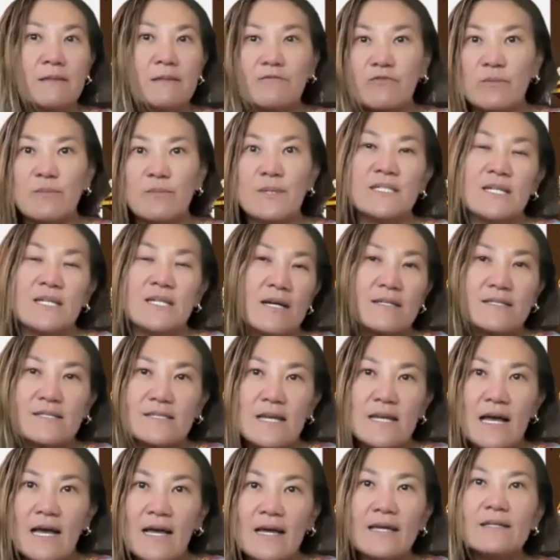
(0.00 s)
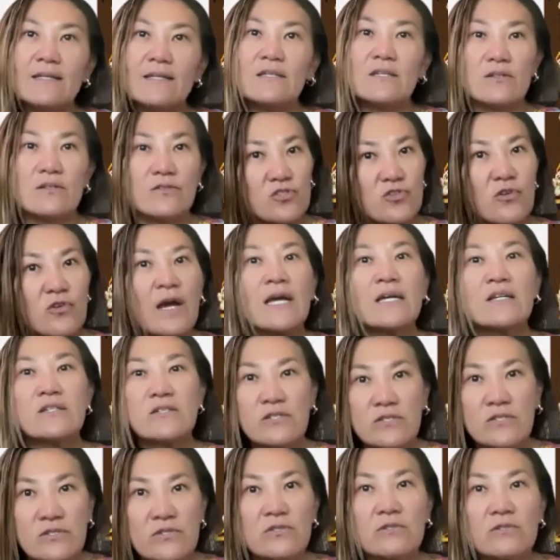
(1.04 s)
from the dark side trying
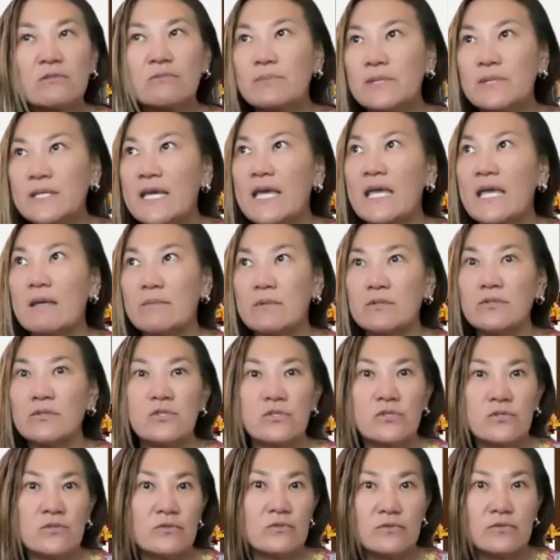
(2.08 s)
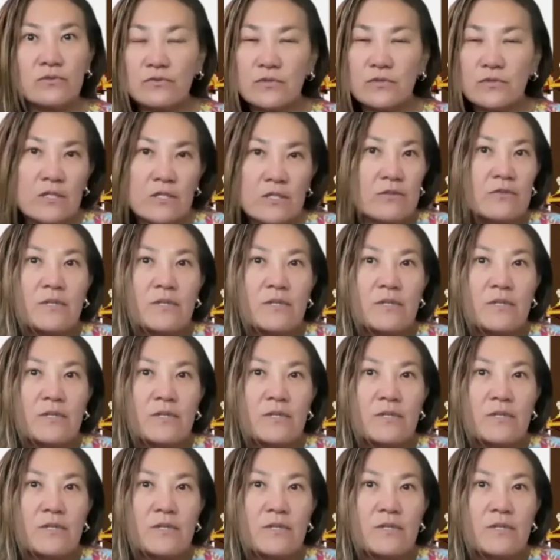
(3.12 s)
to be able to,